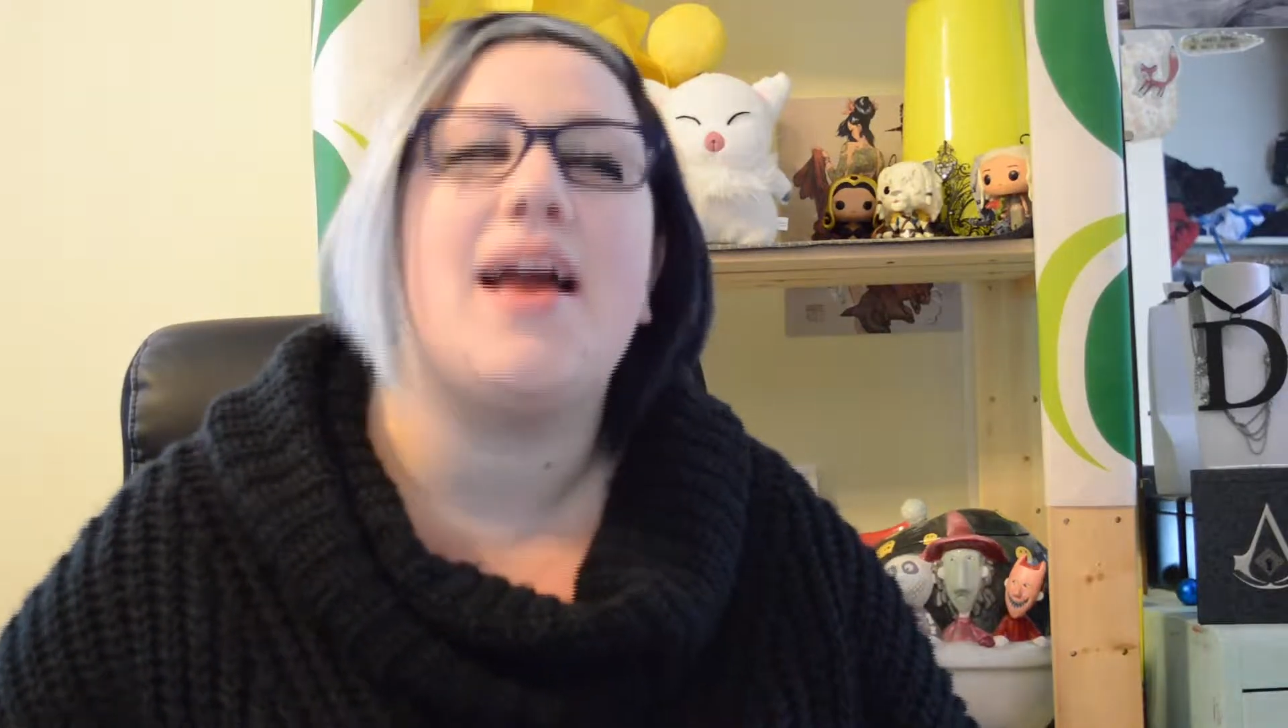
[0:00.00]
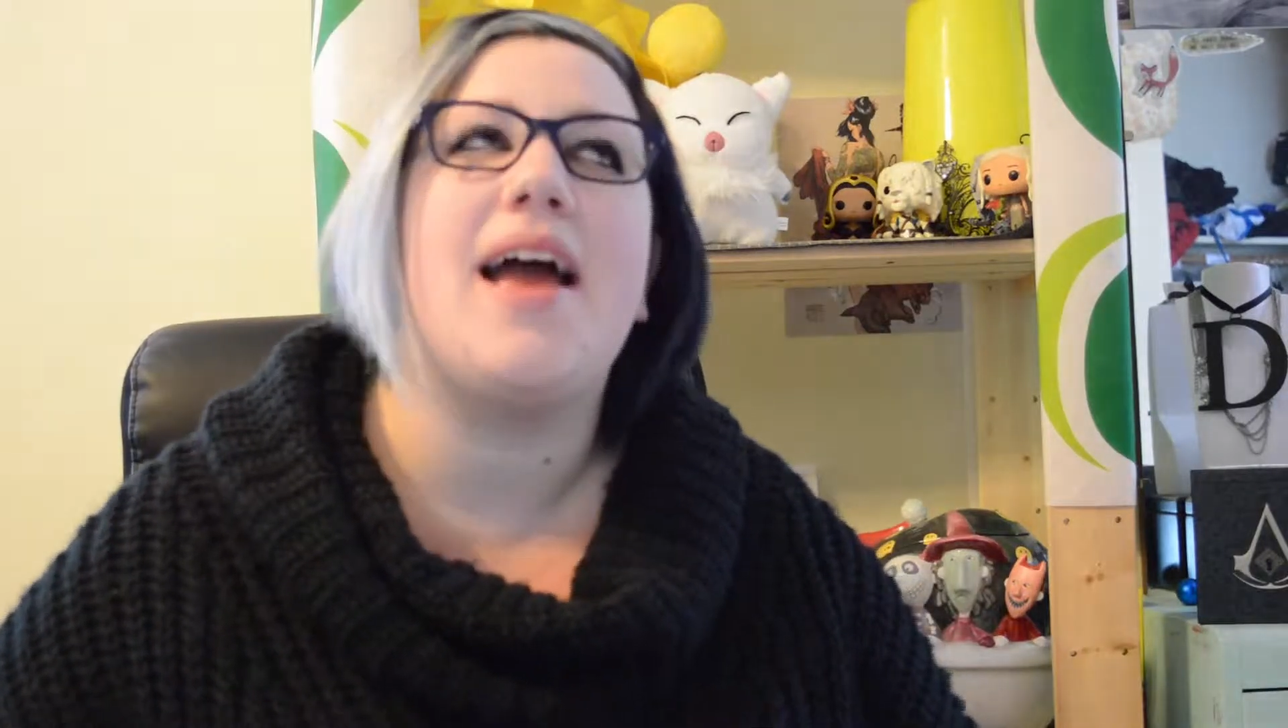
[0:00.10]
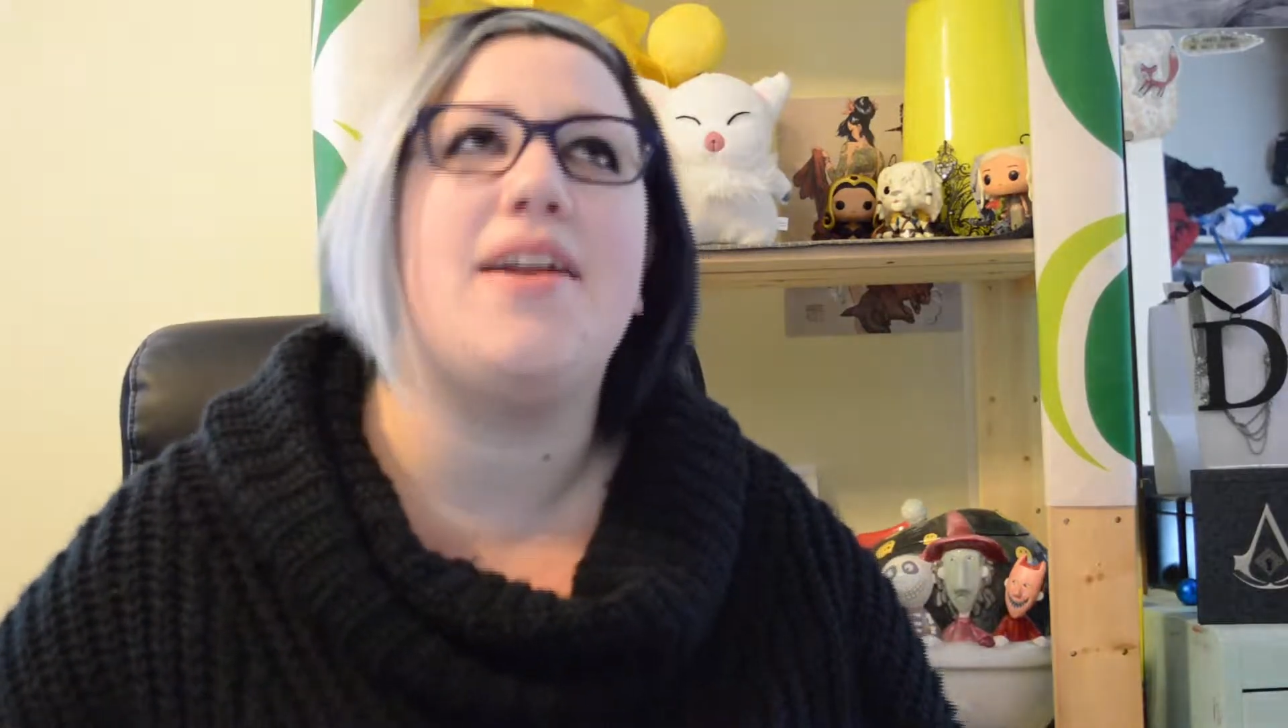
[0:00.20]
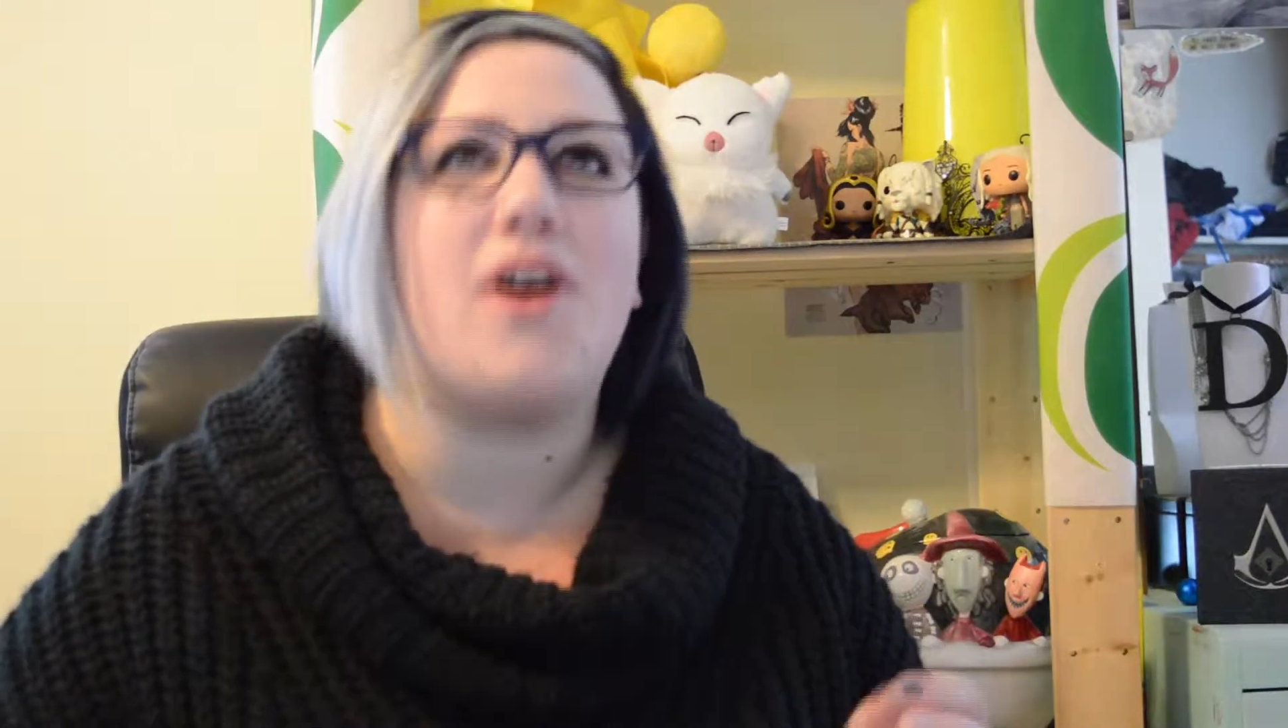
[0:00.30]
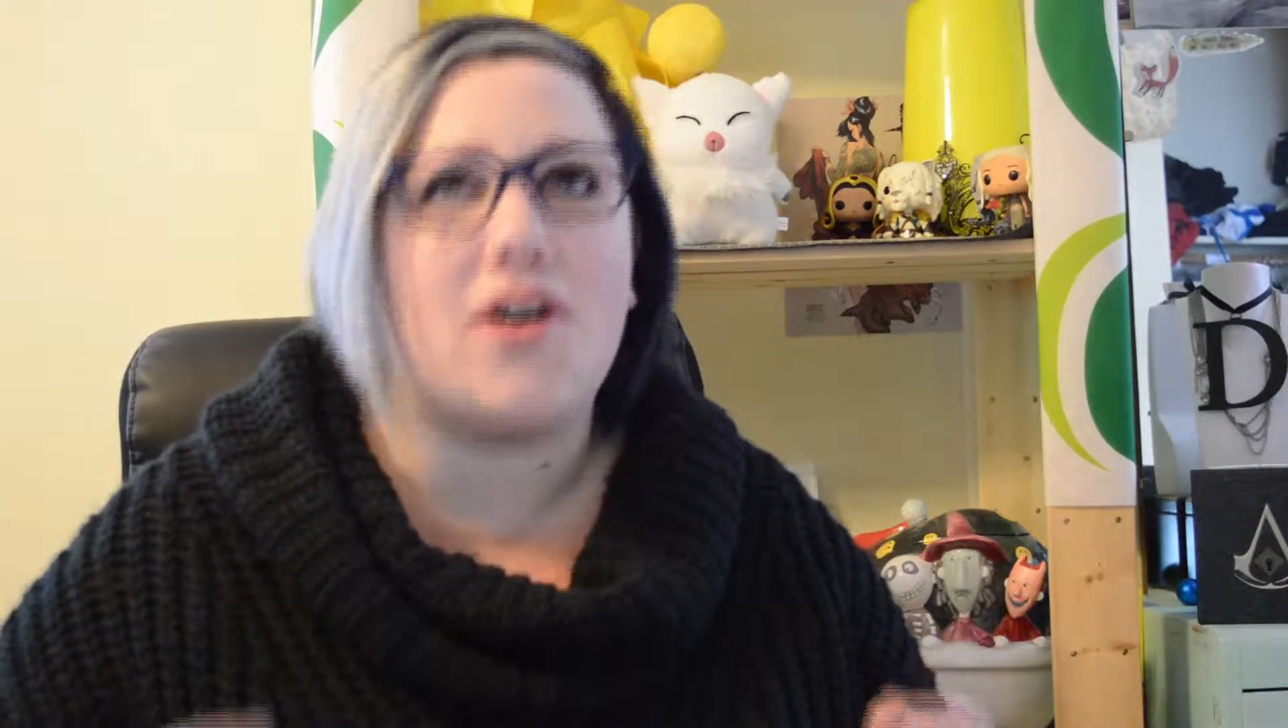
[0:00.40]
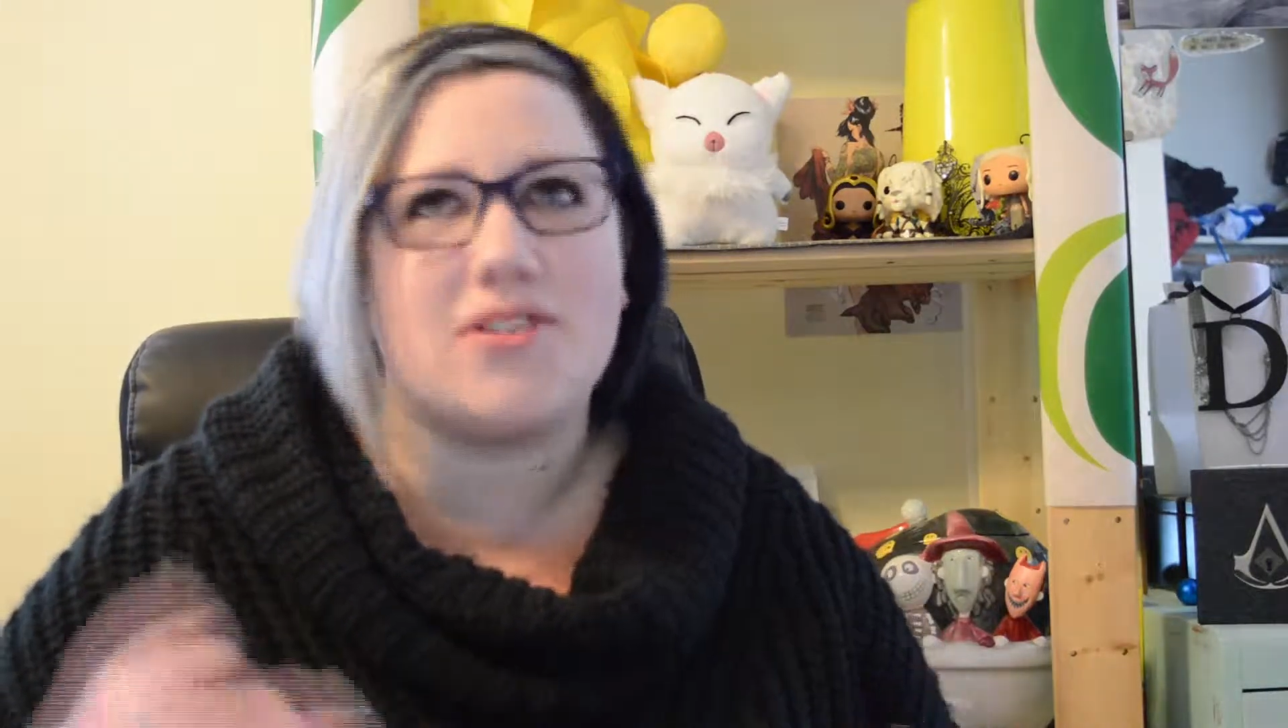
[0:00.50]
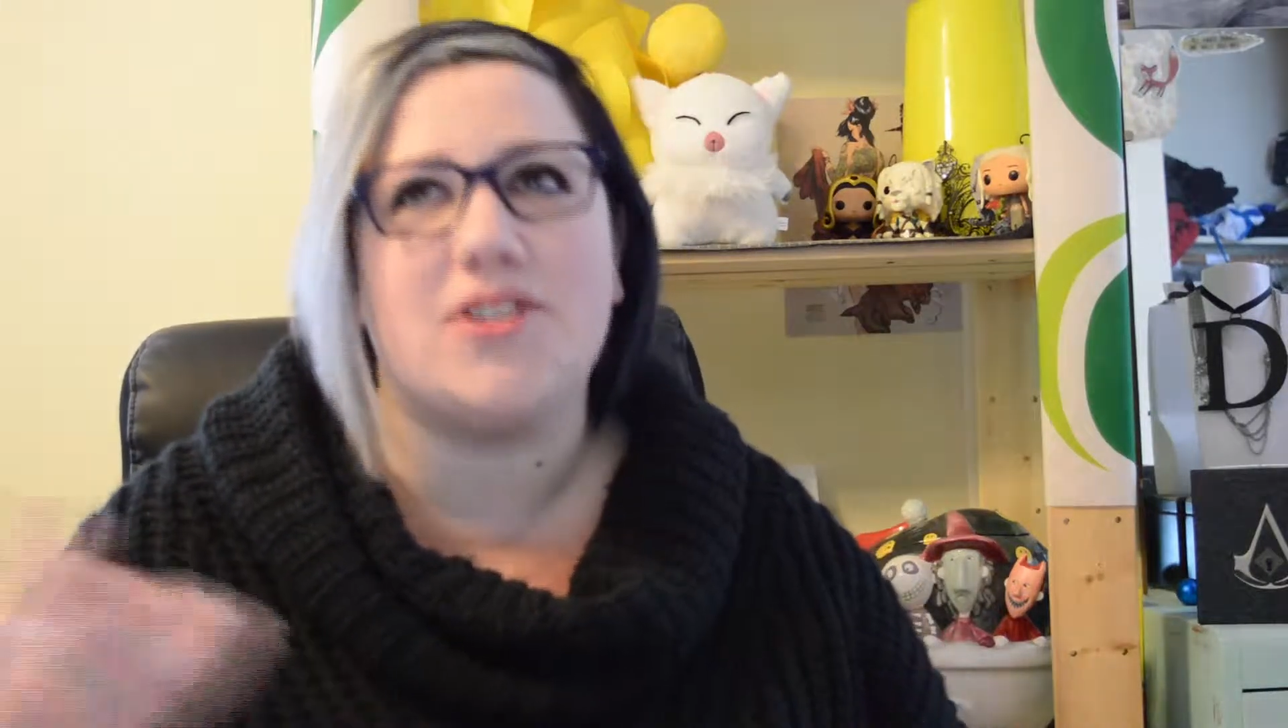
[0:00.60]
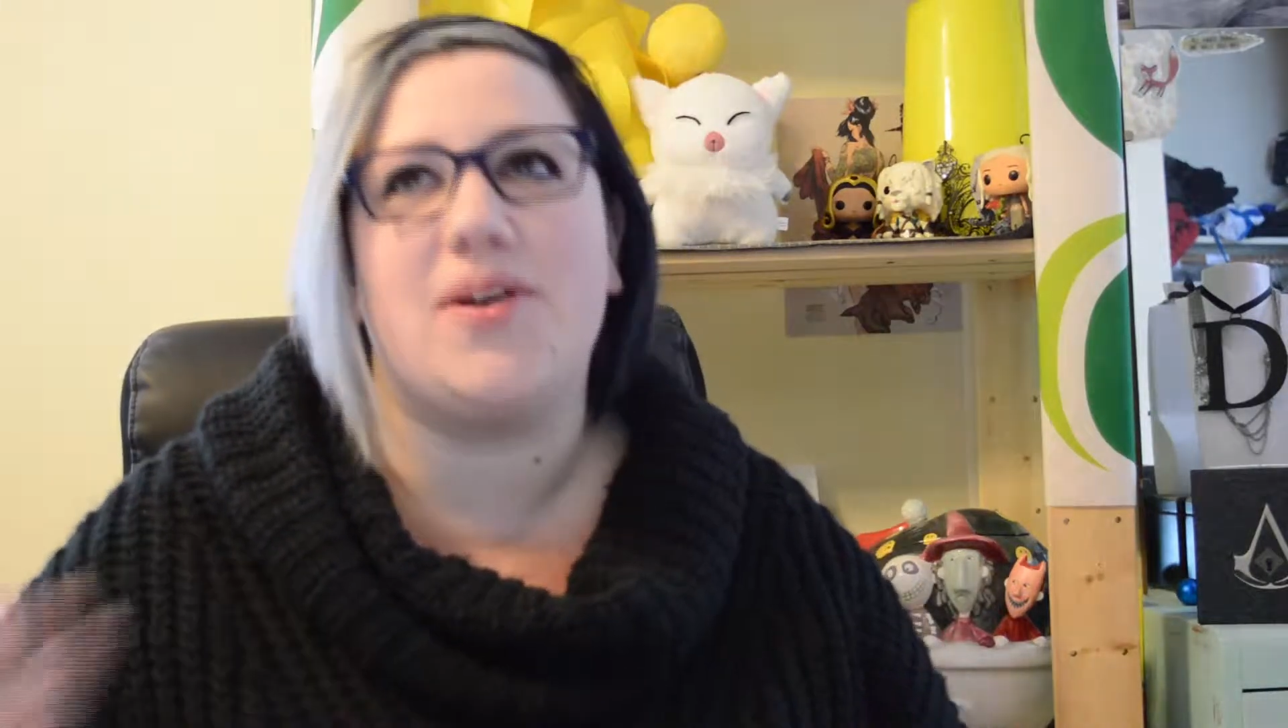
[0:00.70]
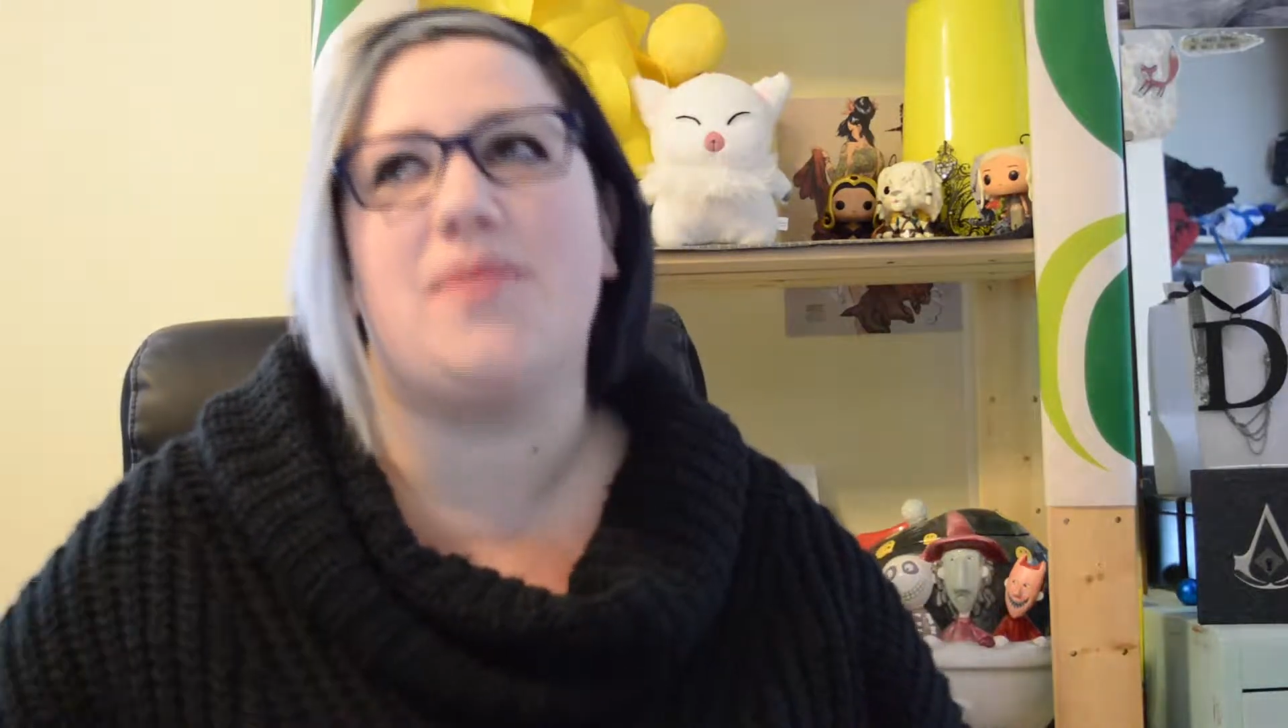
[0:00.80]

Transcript: and also